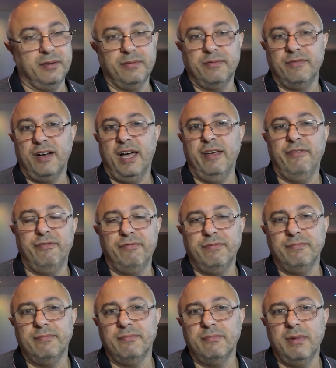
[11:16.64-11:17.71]

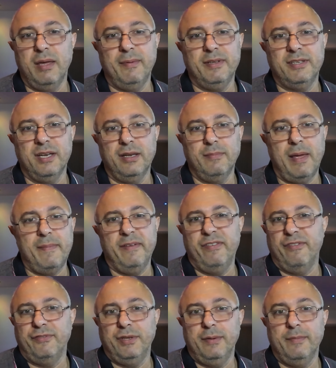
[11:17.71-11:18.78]
5, maybe 10, maybe
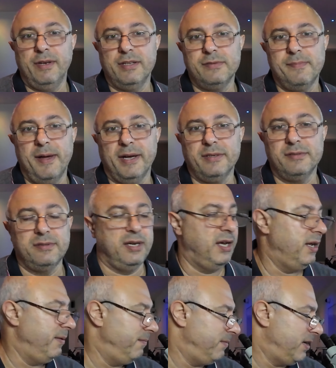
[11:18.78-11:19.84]
15 minutes max,
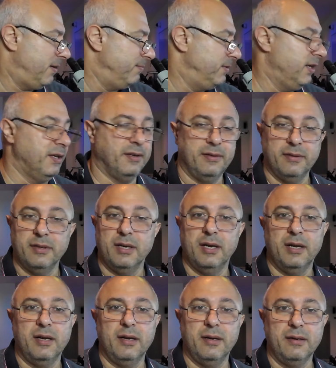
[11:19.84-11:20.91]
I'm done.
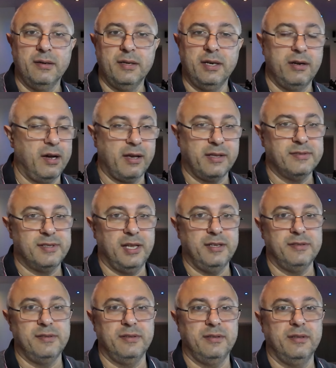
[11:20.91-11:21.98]
I can
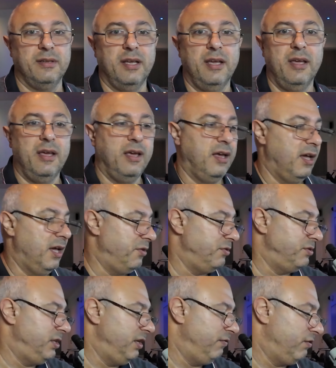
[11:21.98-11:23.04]
send and
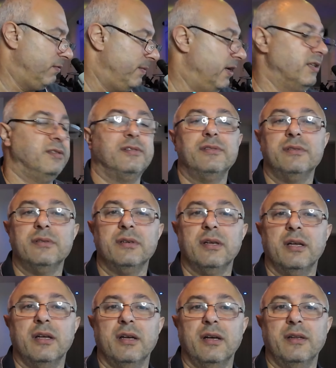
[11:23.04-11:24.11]
receive commands
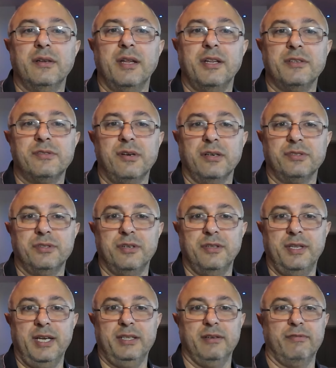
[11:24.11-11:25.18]
and instruction
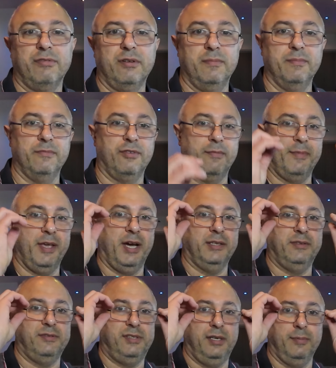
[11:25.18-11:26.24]
and data from the
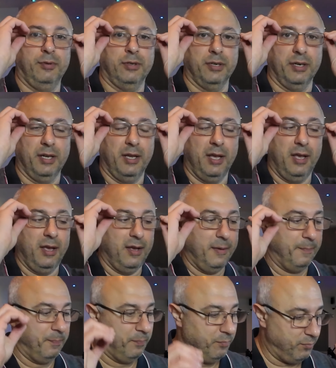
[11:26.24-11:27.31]
I2C port.
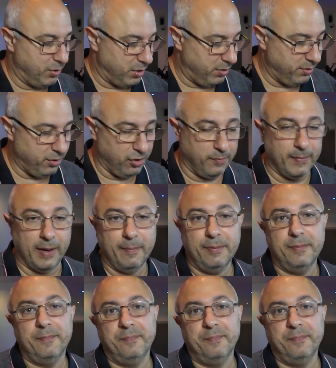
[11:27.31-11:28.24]
But on the OMAP,